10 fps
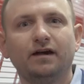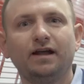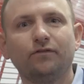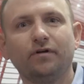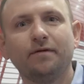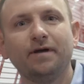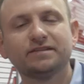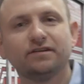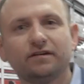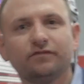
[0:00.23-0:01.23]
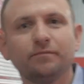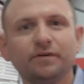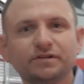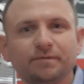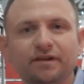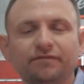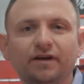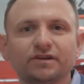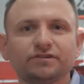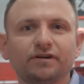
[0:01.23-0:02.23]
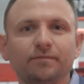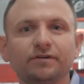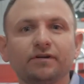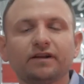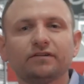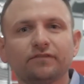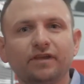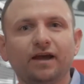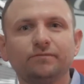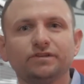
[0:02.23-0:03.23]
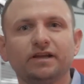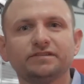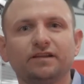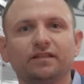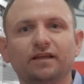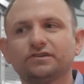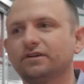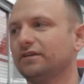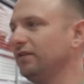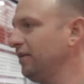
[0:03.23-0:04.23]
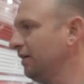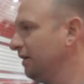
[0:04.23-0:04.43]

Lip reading: Hi everyone, I'm Matt Sauter from Pierce Manufacturing. I'm the Director of Cab Chassis and Electrical.